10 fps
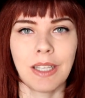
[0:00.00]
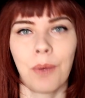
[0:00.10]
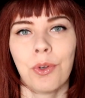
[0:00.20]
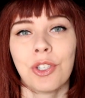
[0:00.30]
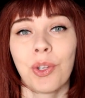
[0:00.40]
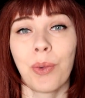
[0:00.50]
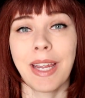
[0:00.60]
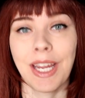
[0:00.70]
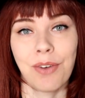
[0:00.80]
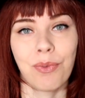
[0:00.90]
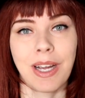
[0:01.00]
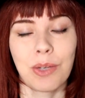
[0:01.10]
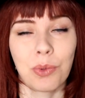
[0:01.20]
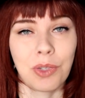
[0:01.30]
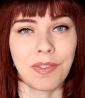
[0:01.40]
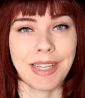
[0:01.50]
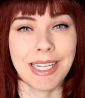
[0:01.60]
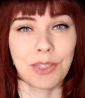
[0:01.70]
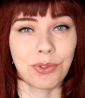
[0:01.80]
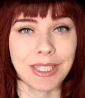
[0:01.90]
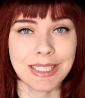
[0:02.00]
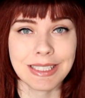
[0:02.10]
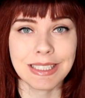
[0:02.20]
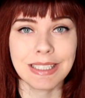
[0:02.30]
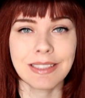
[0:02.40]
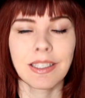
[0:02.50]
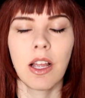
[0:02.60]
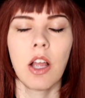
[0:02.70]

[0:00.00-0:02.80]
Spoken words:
I would also handwrite all of the addresses.